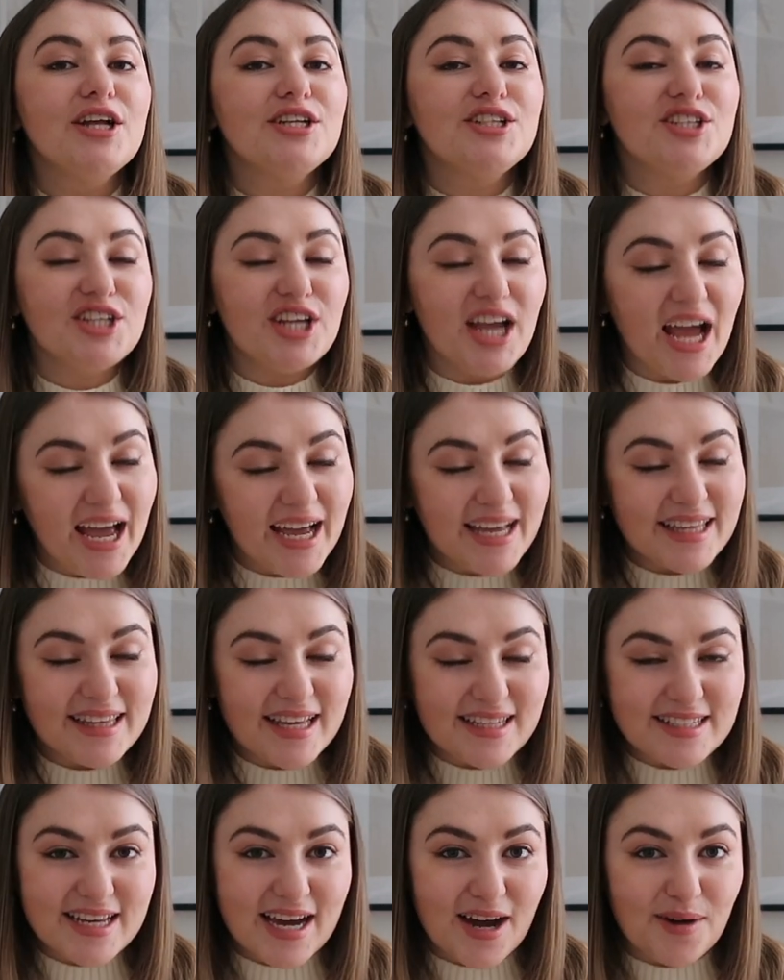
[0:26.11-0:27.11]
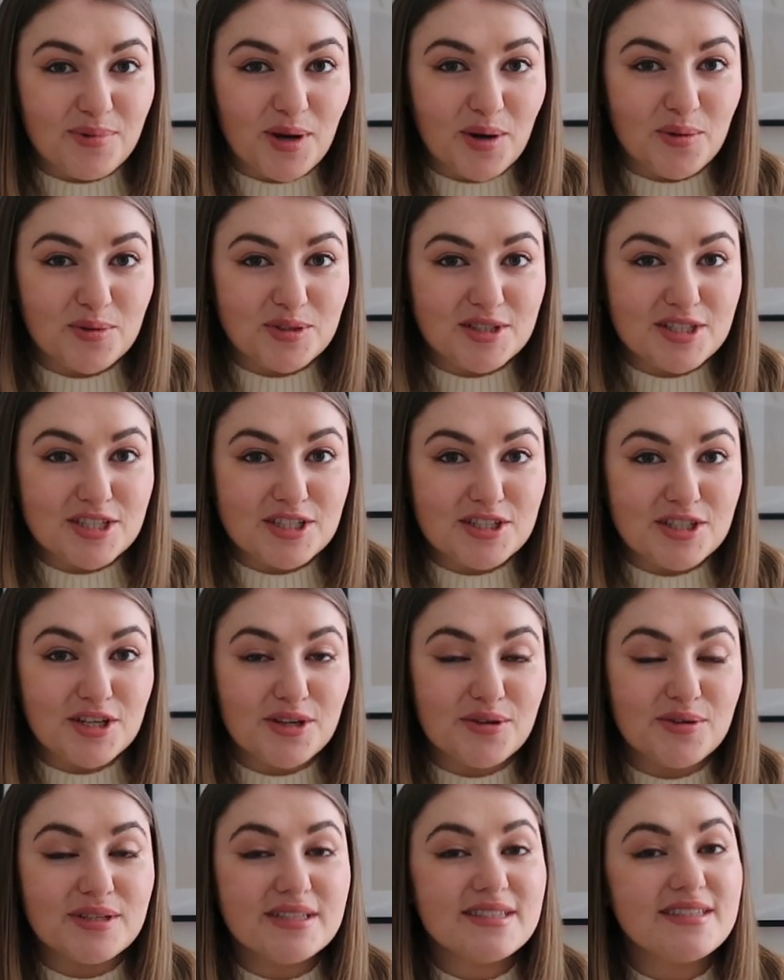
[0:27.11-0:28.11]
check that out but I wanted
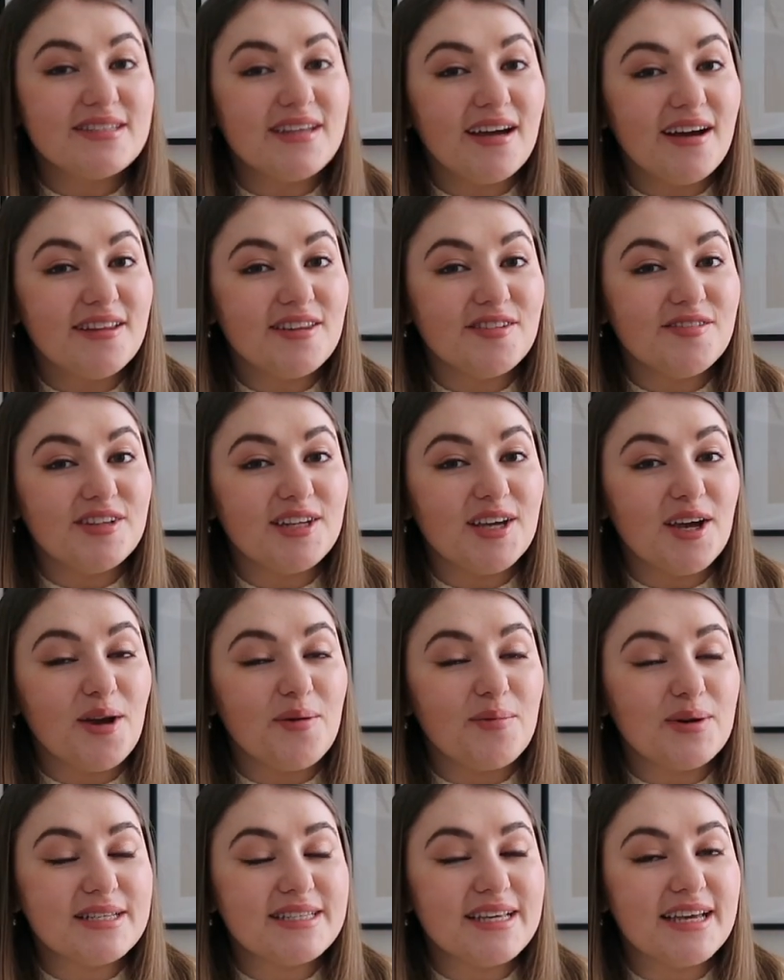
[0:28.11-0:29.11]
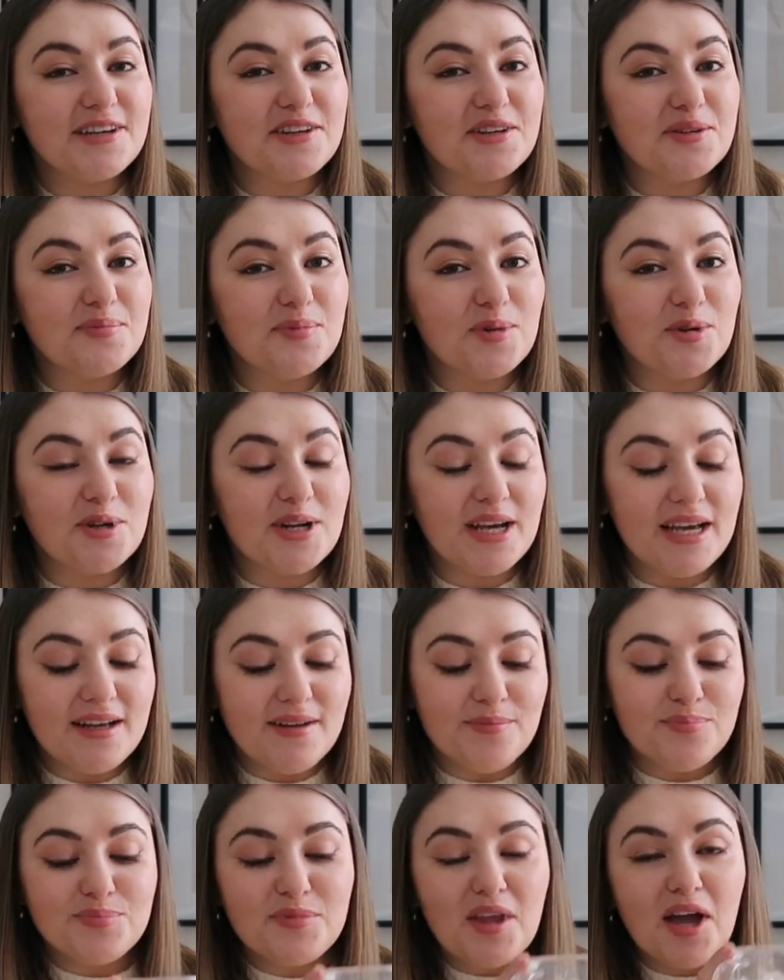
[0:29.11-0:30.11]
to start the video by saying good morning